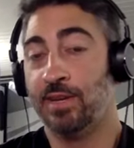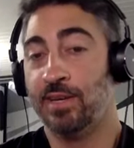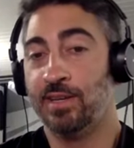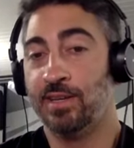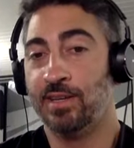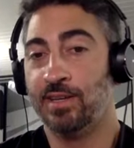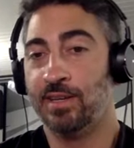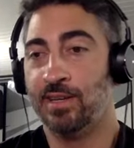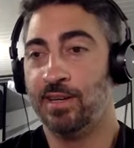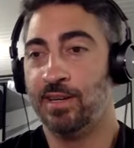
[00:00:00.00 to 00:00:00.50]

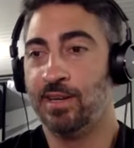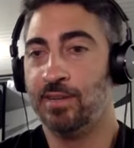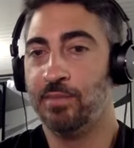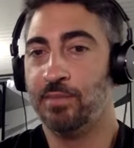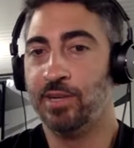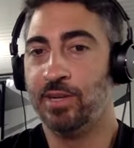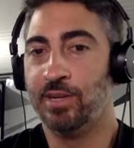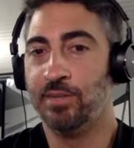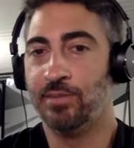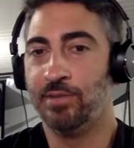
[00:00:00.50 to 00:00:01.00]
why they
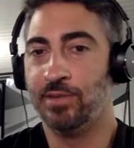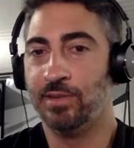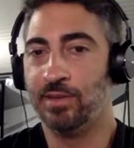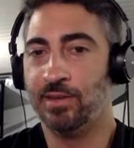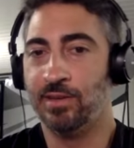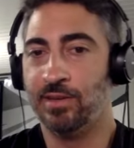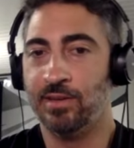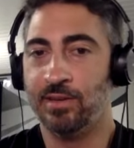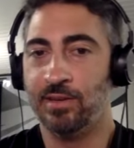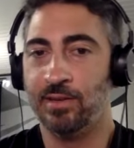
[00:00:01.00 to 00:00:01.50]
put up with
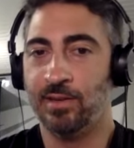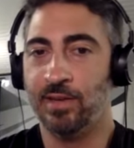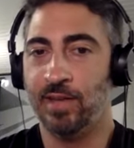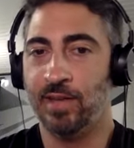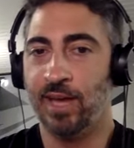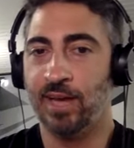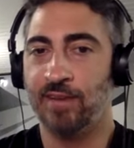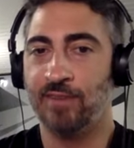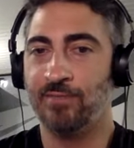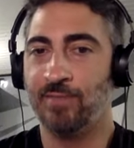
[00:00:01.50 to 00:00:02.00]
the
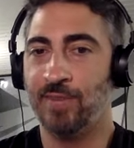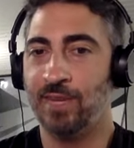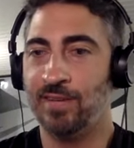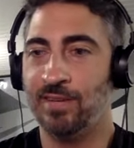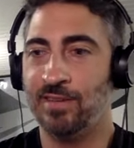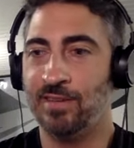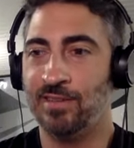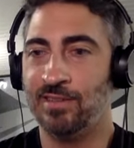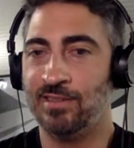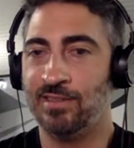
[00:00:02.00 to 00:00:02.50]
lack of
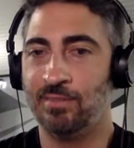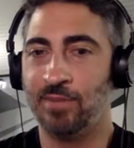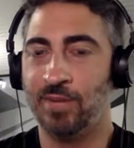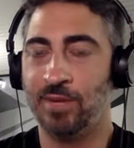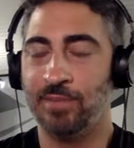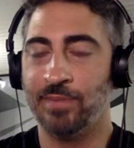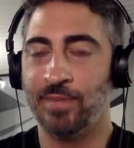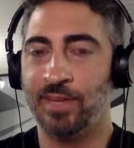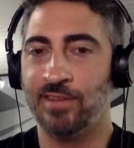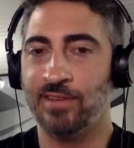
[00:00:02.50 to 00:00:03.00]
maintenance and
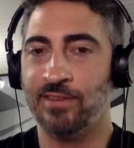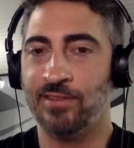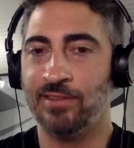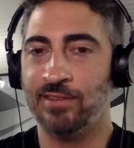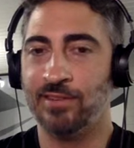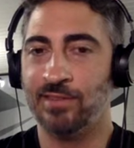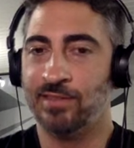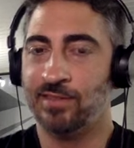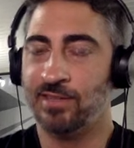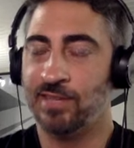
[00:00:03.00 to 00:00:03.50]
prep that I
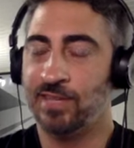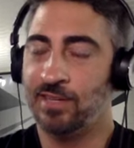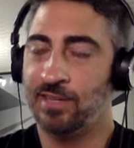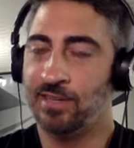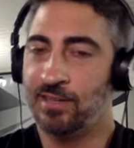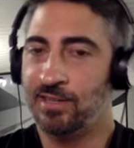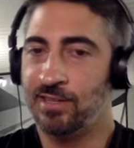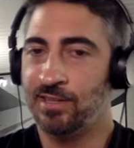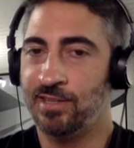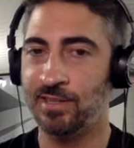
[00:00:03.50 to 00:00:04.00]
do, because they're
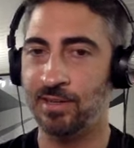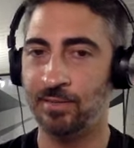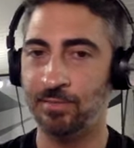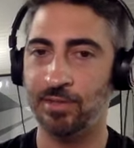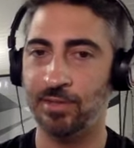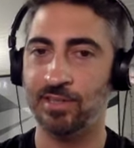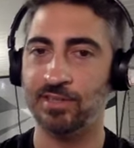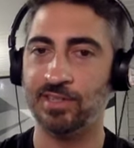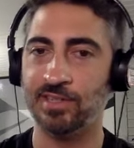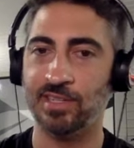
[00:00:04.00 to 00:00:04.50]
like, oh, he's
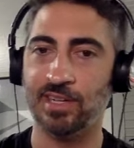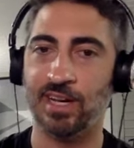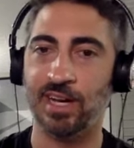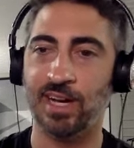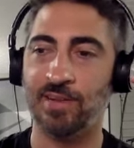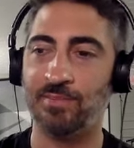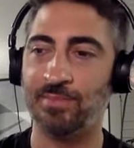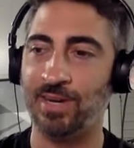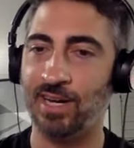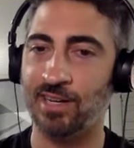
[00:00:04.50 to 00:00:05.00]
not putting us in
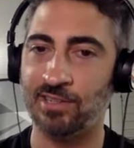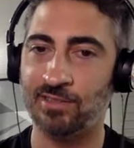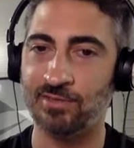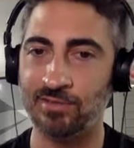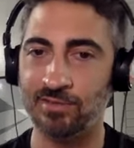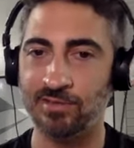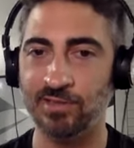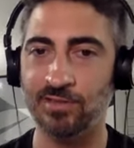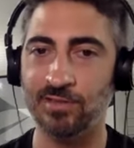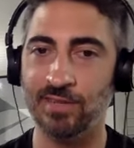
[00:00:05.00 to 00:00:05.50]
a hot box
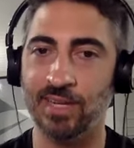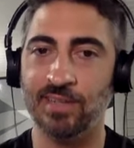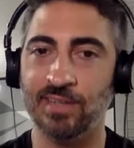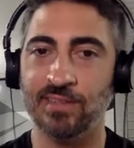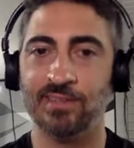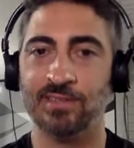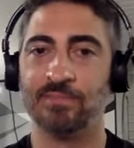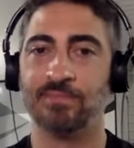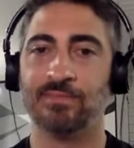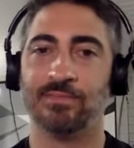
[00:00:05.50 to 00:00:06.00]
for 2
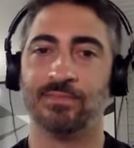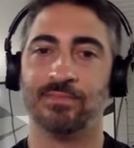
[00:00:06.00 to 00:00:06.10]
days.